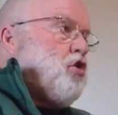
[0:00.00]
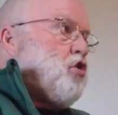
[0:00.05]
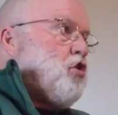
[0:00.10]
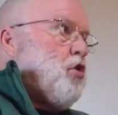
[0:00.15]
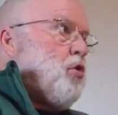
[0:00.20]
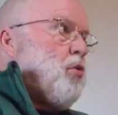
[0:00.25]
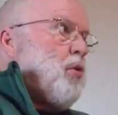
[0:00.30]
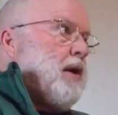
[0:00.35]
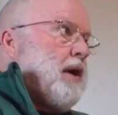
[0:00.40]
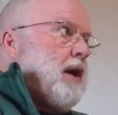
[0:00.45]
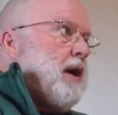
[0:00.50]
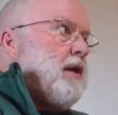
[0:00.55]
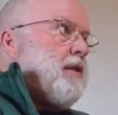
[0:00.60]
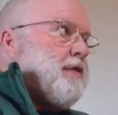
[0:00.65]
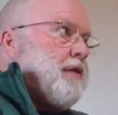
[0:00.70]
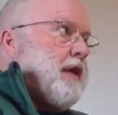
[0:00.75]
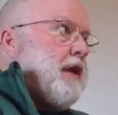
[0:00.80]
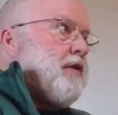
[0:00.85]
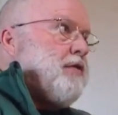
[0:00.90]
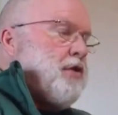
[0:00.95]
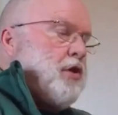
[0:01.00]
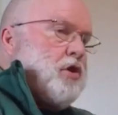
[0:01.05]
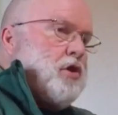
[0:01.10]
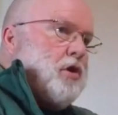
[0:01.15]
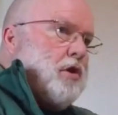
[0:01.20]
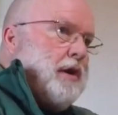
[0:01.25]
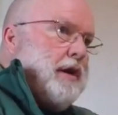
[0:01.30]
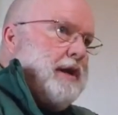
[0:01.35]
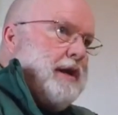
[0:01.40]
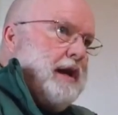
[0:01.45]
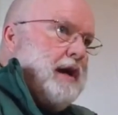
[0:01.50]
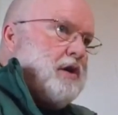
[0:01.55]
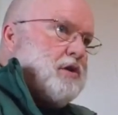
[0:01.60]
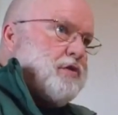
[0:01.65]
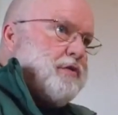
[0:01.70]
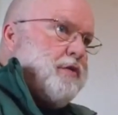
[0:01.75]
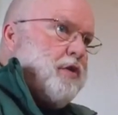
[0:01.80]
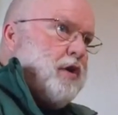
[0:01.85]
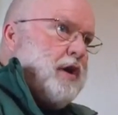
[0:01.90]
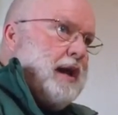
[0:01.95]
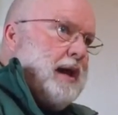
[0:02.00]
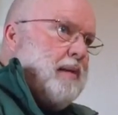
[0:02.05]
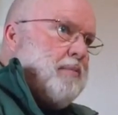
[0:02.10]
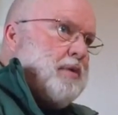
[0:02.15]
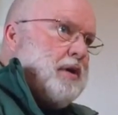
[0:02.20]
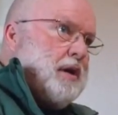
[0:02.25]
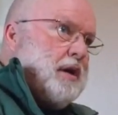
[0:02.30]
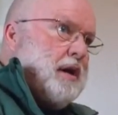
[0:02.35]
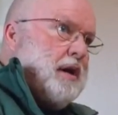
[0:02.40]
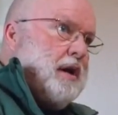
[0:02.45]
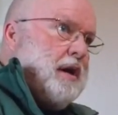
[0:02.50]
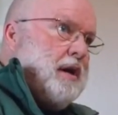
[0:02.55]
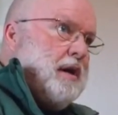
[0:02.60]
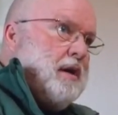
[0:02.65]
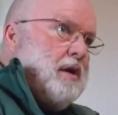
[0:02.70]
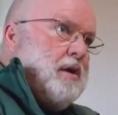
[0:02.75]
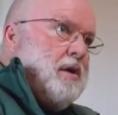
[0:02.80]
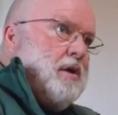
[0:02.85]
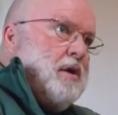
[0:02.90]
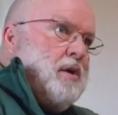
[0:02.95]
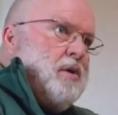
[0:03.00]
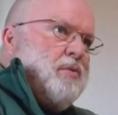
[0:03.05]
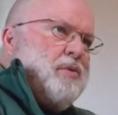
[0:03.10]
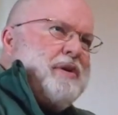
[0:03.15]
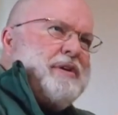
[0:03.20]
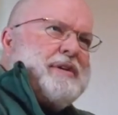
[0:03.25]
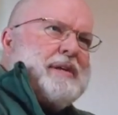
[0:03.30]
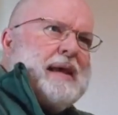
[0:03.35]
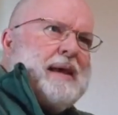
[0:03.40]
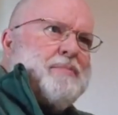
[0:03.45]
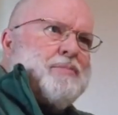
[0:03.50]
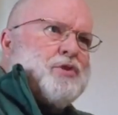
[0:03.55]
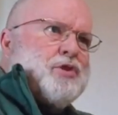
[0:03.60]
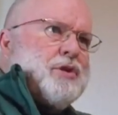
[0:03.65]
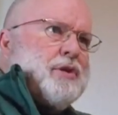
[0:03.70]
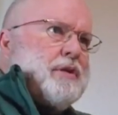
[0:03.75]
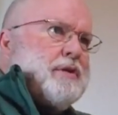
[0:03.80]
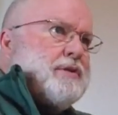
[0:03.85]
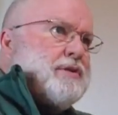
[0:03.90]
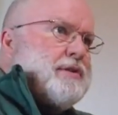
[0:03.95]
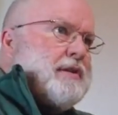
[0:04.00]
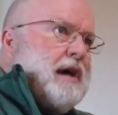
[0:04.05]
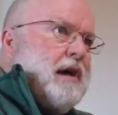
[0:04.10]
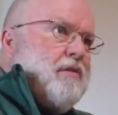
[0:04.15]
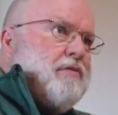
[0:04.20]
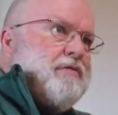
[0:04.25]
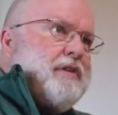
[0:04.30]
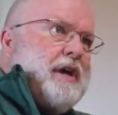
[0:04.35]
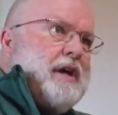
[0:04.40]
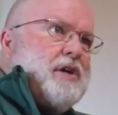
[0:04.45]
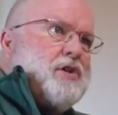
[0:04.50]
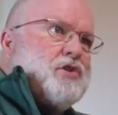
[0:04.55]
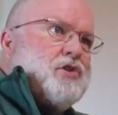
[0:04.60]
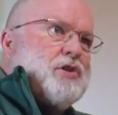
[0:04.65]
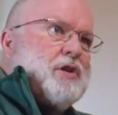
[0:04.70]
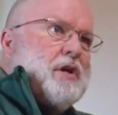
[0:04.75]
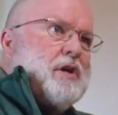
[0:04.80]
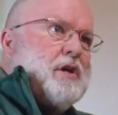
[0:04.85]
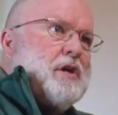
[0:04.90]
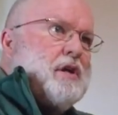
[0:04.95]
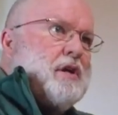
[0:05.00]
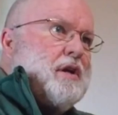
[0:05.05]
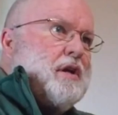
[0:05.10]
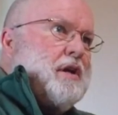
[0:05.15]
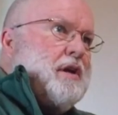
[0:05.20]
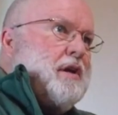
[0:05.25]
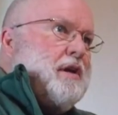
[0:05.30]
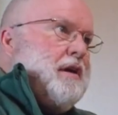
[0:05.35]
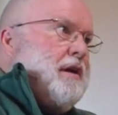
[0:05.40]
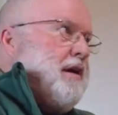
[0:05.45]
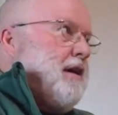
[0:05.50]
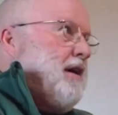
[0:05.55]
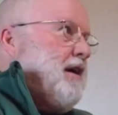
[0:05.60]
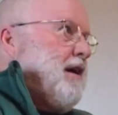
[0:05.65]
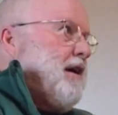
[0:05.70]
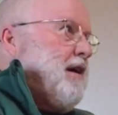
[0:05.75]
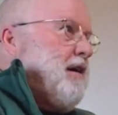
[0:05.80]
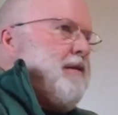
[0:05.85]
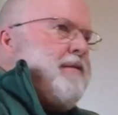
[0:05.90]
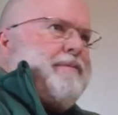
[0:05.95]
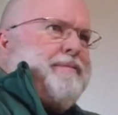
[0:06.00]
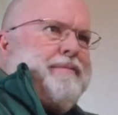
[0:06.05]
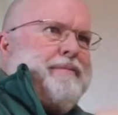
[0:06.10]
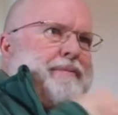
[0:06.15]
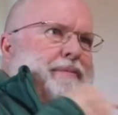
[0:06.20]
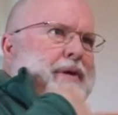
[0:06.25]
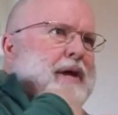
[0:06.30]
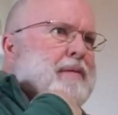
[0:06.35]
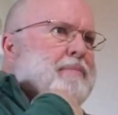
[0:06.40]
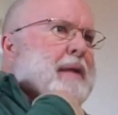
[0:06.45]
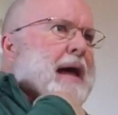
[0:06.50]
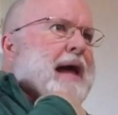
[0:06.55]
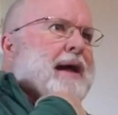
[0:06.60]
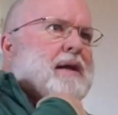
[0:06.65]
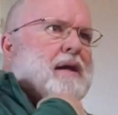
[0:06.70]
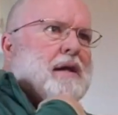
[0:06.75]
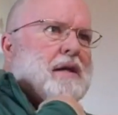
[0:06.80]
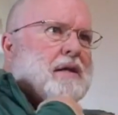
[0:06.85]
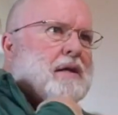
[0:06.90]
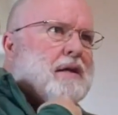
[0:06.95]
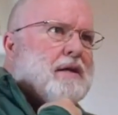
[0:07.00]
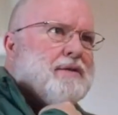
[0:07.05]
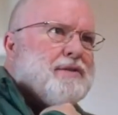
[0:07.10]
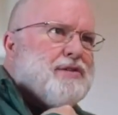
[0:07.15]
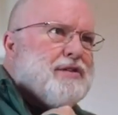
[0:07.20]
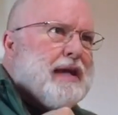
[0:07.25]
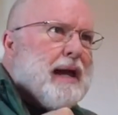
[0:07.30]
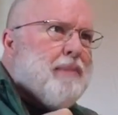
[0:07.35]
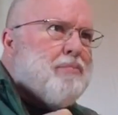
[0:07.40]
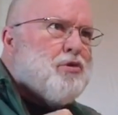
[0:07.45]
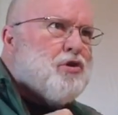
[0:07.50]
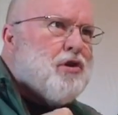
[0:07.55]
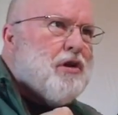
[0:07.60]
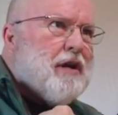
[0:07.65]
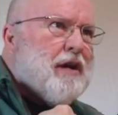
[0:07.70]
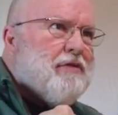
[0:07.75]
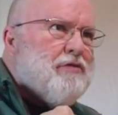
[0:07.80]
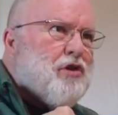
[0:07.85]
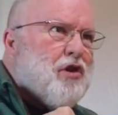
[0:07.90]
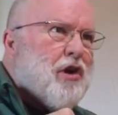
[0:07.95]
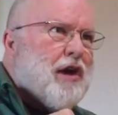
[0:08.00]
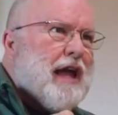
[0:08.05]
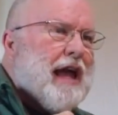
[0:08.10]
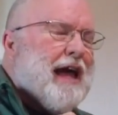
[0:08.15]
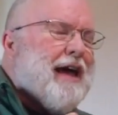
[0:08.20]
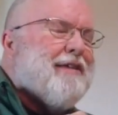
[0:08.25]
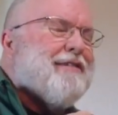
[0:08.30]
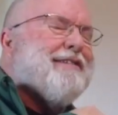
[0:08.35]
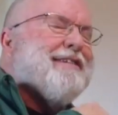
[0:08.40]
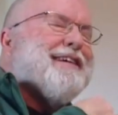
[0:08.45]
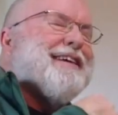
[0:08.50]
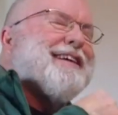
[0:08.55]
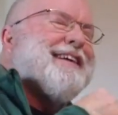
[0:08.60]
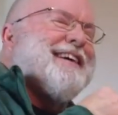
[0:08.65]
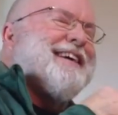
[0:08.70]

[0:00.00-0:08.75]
you really think that your in house vocabulary, redemption, salvation, immaculate conception, if you're Catholic,